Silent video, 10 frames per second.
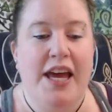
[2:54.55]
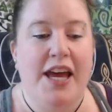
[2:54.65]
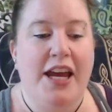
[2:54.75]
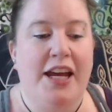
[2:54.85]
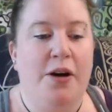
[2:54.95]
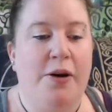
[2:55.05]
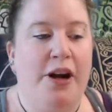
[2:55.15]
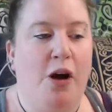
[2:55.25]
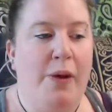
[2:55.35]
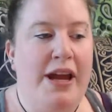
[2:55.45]
You know, in
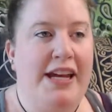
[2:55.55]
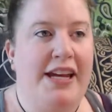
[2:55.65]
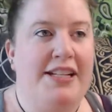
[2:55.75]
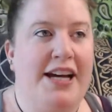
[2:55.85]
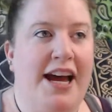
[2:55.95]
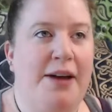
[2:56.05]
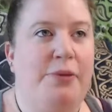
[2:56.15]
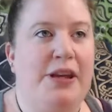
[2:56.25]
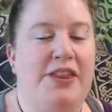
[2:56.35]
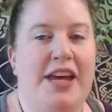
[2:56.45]
our waking time,
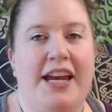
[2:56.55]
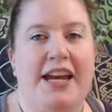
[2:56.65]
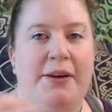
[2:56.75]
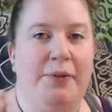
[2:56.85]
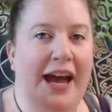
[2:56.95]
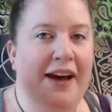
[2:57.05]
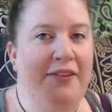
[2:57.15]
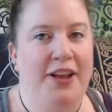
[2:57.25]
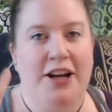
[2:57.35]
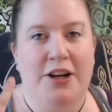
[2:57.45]
we think and we have a
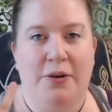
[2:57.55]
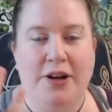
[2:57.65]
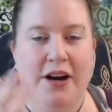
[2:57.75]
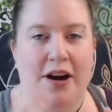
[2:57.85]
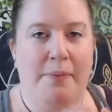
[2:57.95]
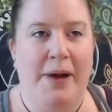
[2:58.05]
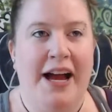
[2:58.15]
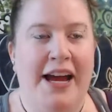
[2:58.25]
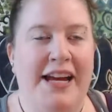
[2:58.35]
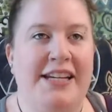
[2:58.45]
lot going on in our
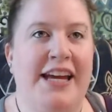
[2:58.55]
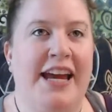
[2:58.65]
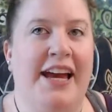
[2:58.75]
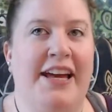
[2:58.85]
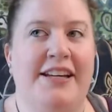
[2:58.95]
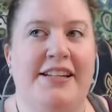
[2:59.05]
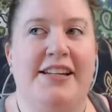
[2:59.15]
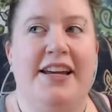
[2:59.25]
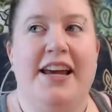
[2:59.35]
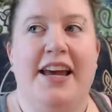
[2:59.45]
mind, and
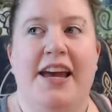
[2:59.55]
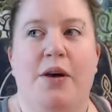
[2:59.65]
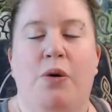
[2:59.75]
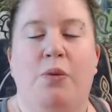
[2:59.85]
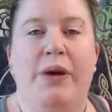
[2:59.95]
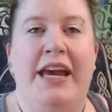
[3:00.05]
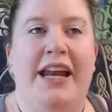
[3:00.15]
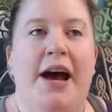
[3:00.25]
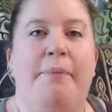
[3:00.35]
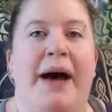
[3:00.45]
when we can
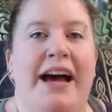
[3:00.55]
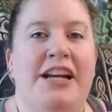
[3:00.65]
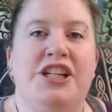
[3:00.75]
imagine